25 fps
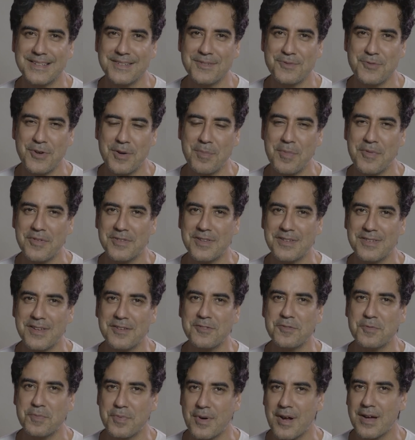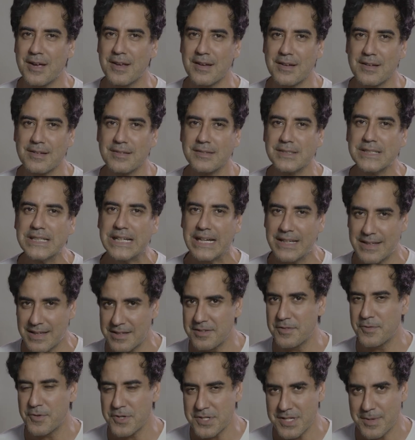filled me with a sense of pride, and that's
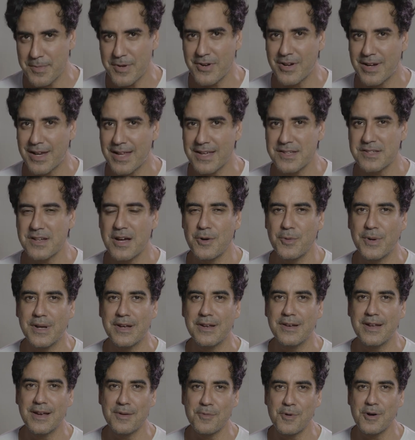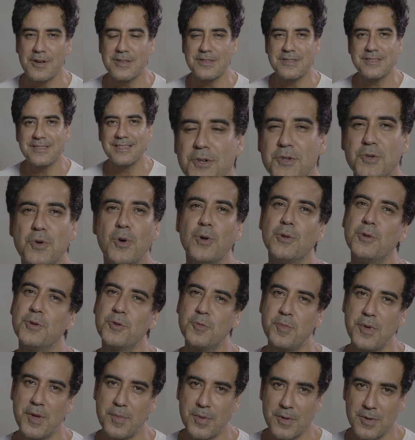the first time I realized how Indian I was. To all
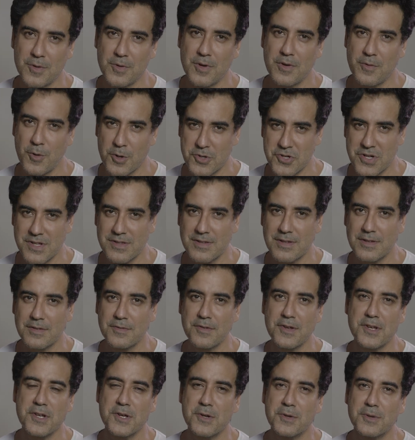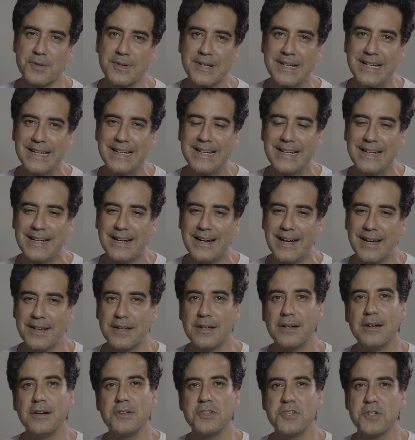those people who are watching this video,
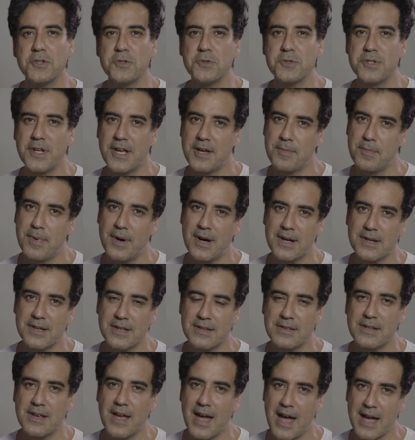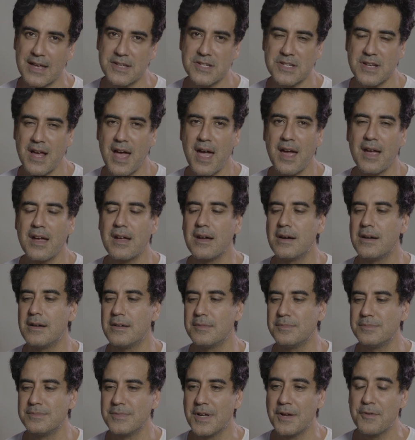I'd urge you to take part in the
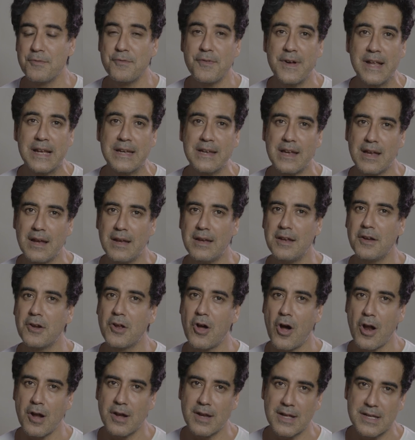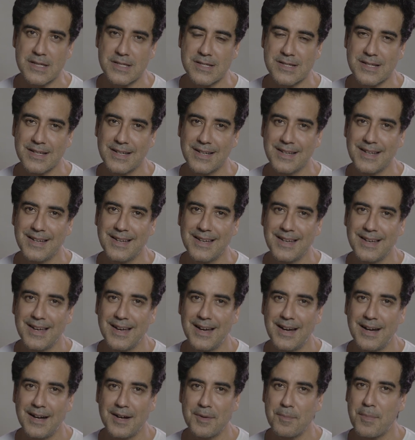hashtag Felt Indian contest
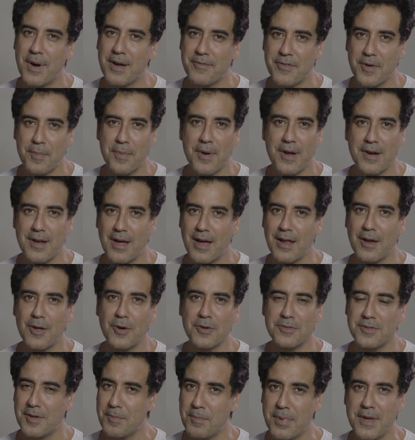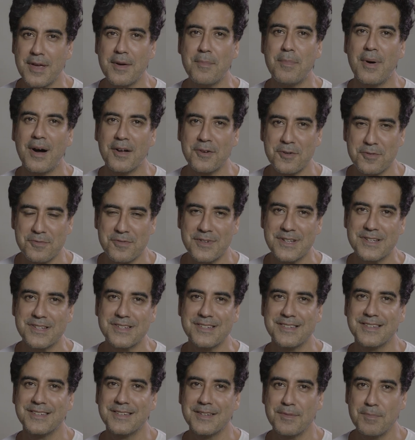by Vipra Dialogues, and be a part of it.
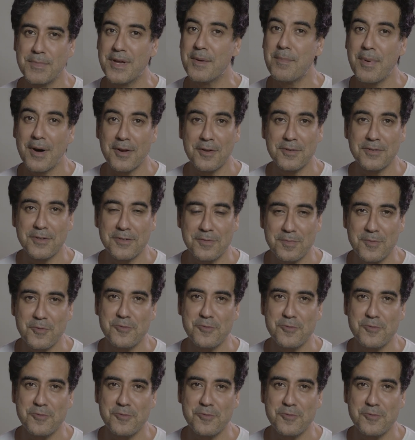Be a part of this